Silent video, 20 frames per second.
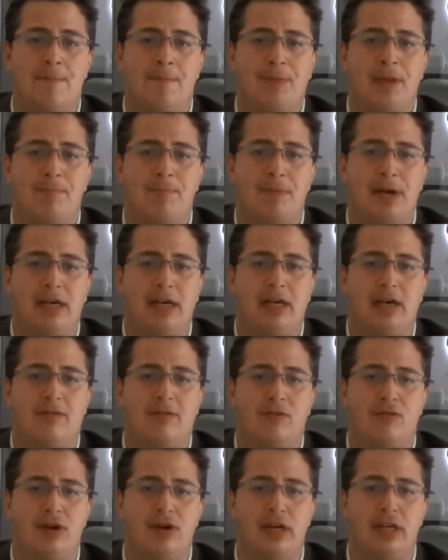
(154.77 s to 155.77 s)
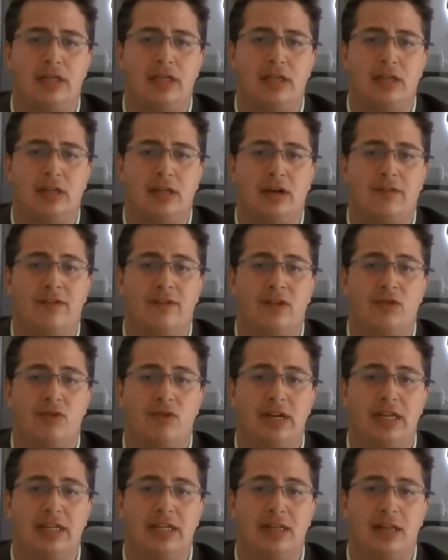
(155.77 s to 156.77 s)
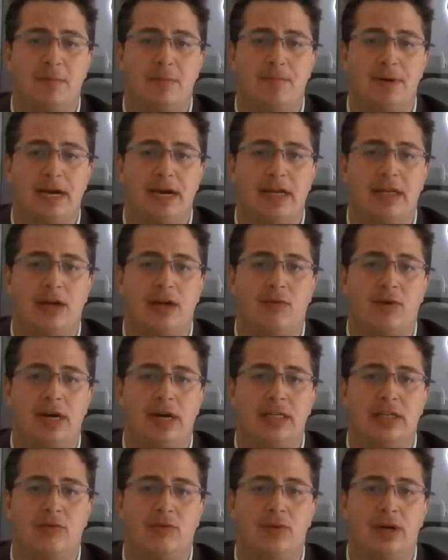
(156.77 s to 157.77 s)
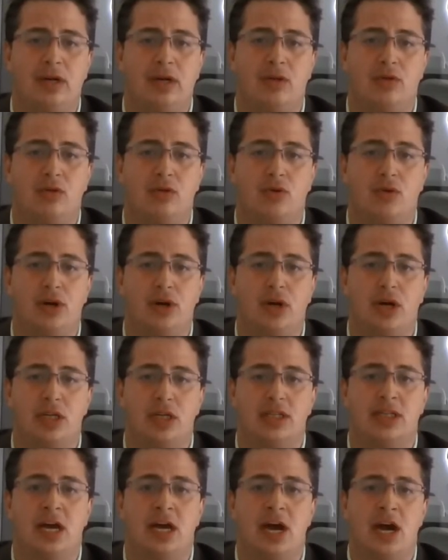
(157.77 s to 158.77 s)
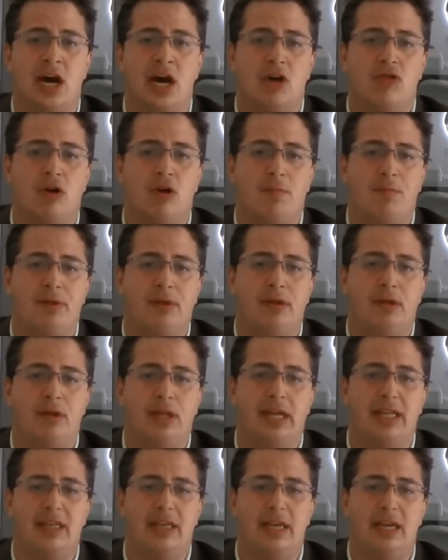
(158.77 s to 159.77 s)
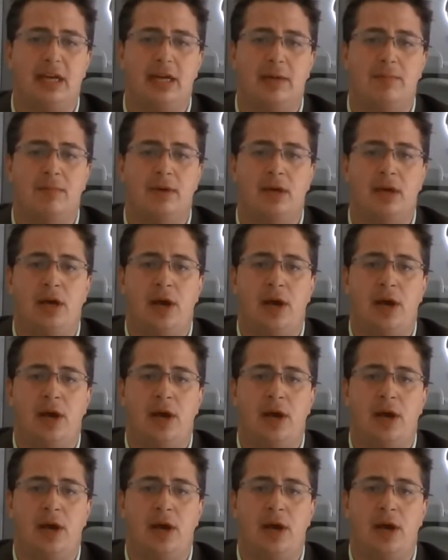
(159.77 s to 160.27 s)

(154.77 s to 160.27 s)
the pain of the trading slump and rising regulatory costs. A drop in the net income,